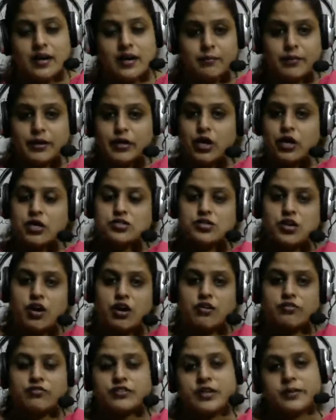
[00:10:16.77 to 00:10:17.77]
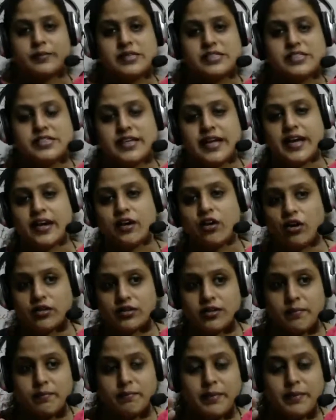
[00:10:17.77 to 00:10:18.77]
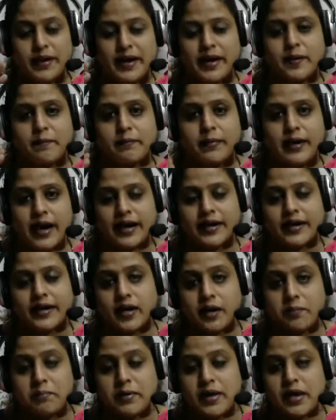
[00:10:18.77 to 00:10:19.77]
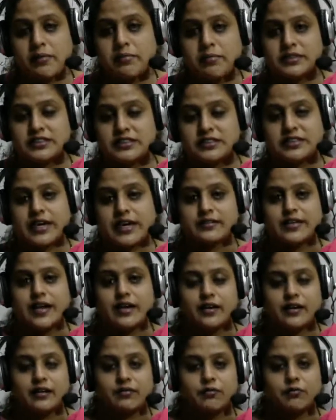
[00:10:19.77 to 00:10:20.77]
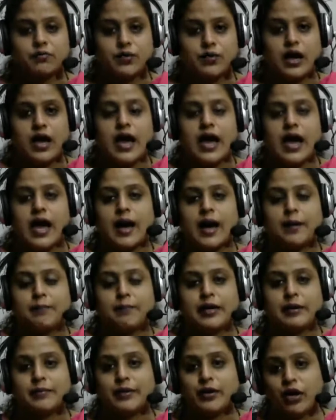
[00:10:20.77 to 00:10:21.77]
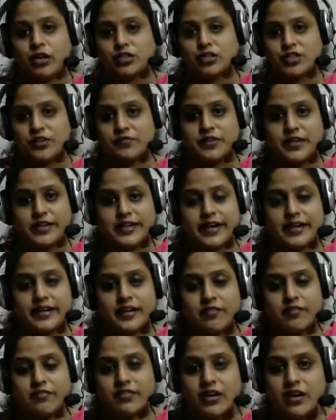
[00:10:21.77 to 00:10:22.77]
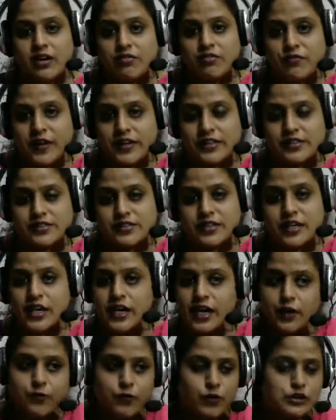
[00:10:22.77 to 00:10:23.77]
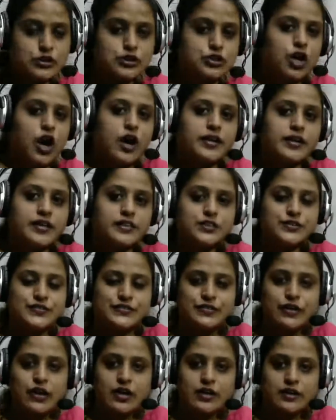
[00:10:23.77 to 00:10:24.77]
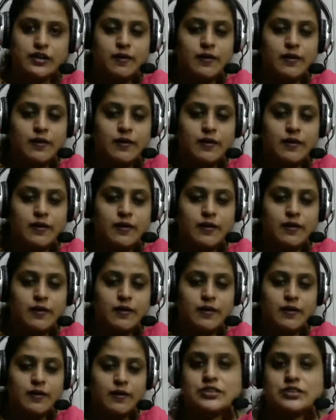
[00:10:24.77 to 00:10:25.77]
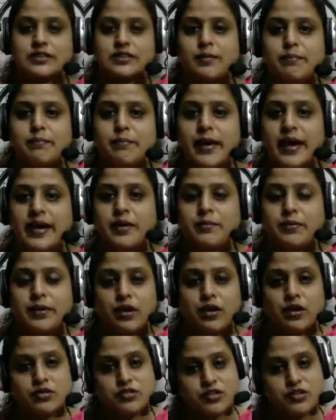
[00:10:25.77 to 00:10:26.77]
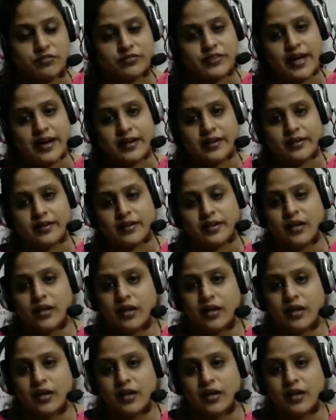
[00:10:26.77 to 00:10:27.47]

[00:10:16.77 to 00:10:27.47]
because of the mistake or the big blunder, a big mistake that happened because of detective Fix. It was not his fault. He lost the bet because of that